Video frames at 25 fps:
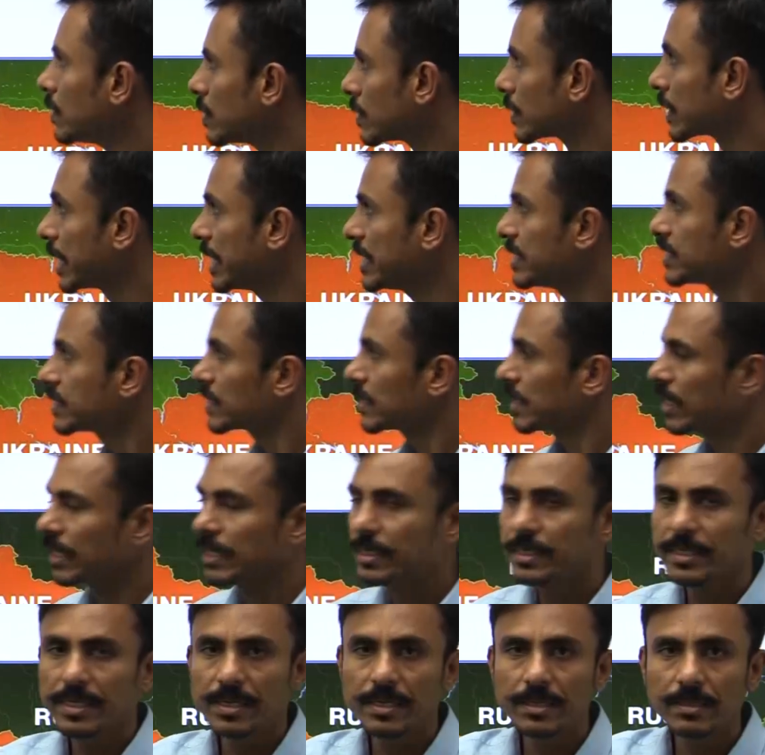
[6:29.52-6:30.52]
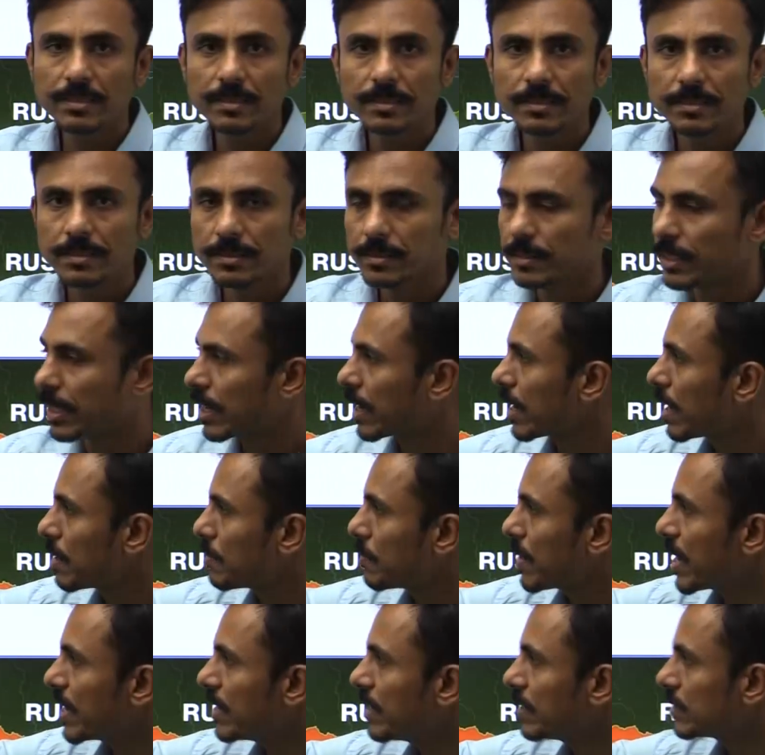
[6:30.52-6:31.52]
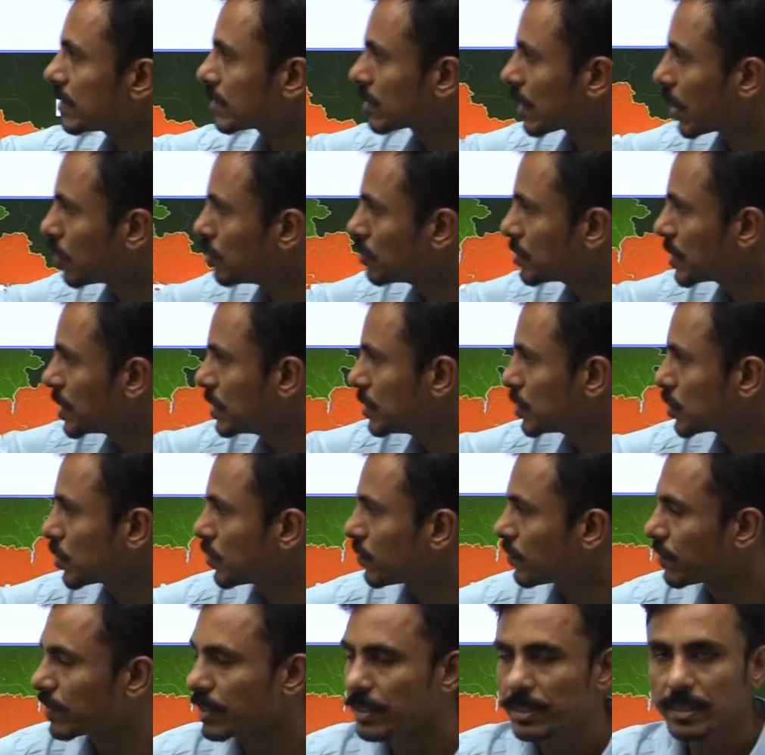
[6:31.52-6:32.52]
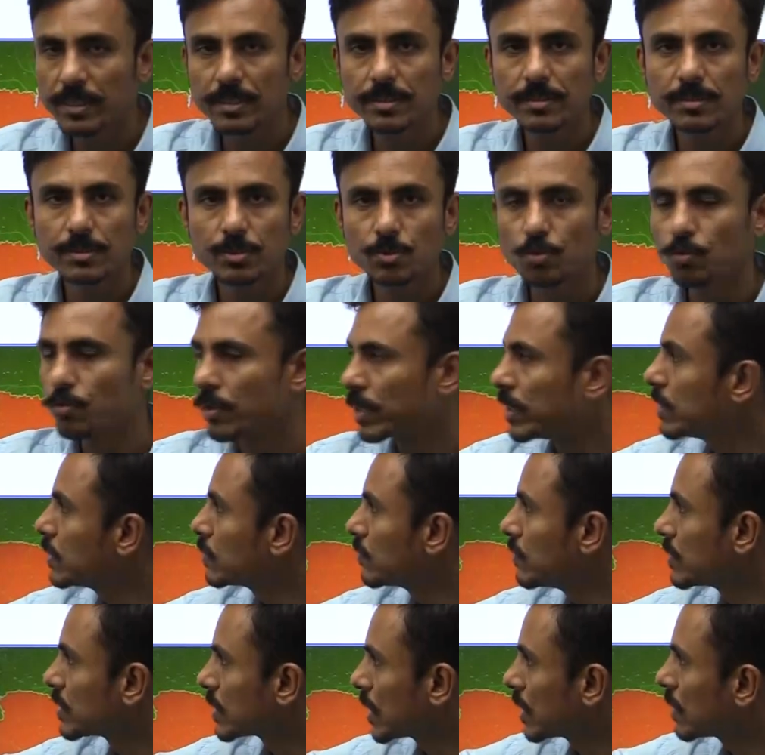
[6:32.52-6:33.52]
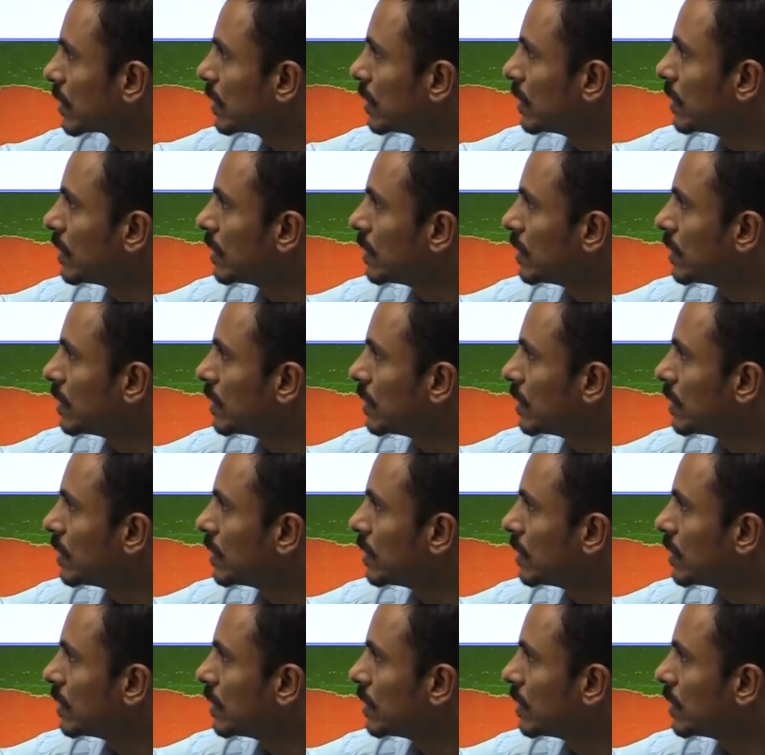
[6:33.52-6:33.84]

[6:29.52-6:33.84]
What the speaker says: Guys, there are many thousands of Indian students which are